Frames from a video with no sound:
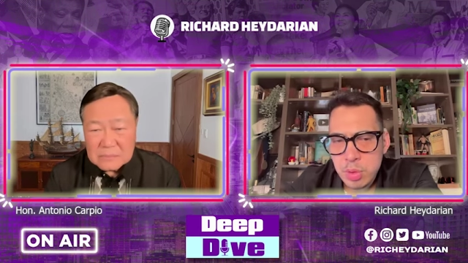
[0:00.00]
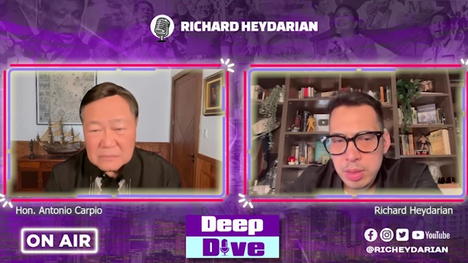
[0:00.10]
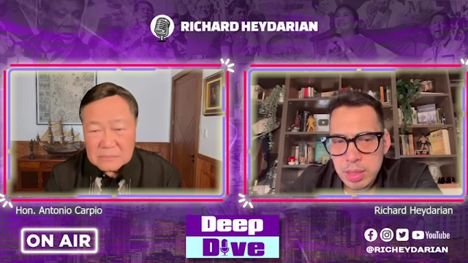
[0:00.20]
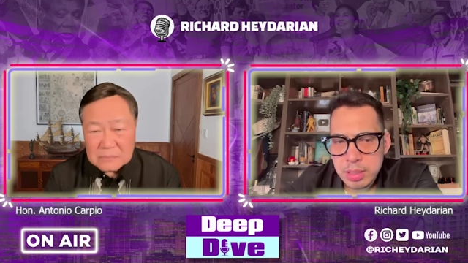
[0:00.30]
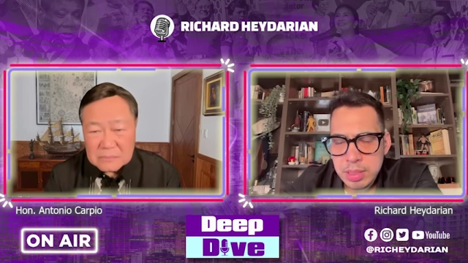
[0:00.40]
Speaker 1: Do
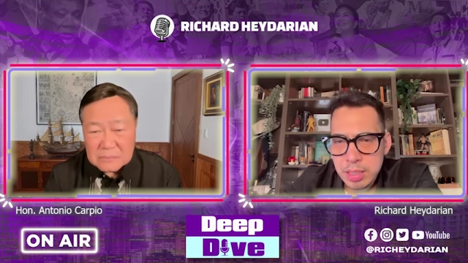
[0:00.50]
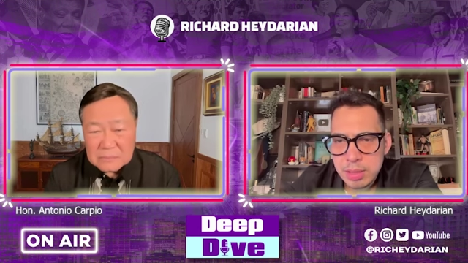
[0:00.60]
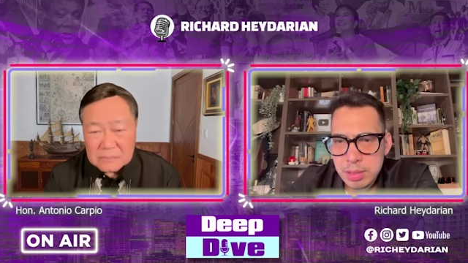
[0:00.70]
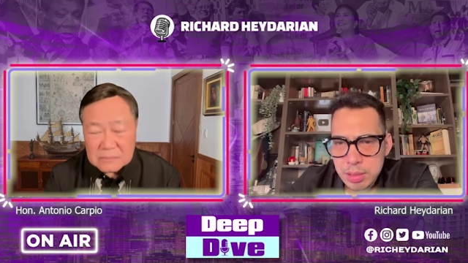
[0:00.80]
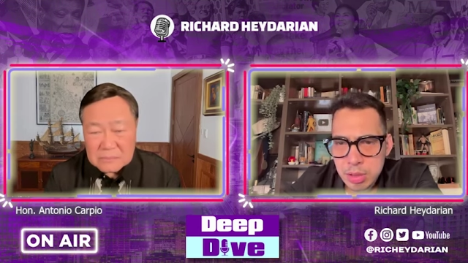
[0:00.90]
you think
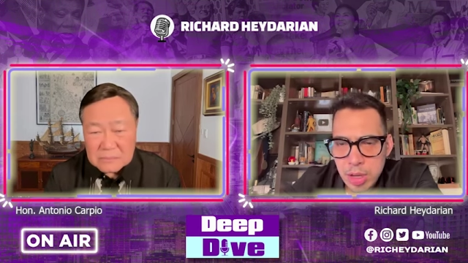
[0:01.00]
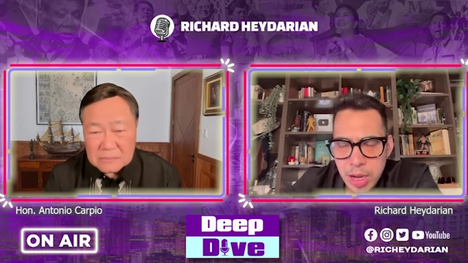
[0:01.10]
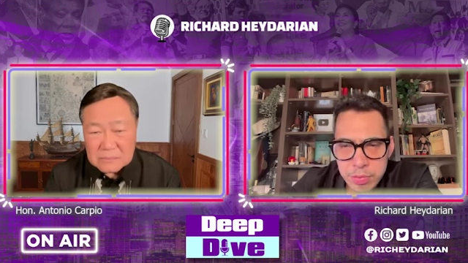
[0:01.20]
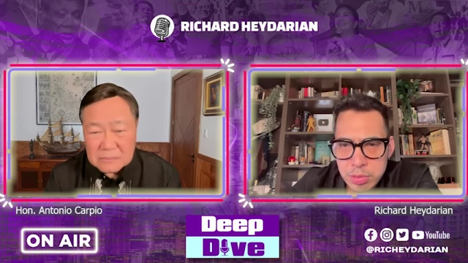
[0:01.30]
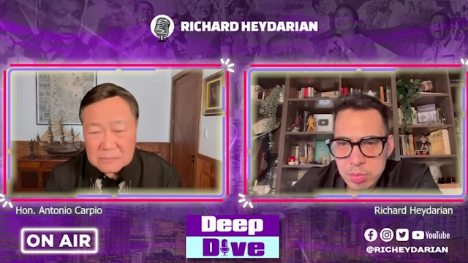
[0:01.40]
that you
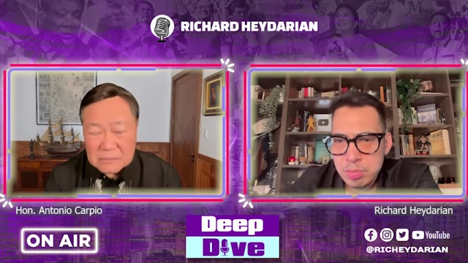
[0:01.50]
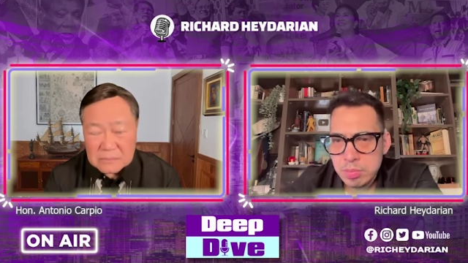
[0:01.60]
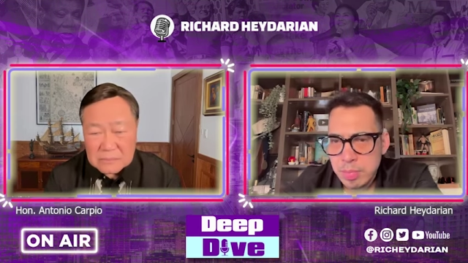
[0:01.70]
have to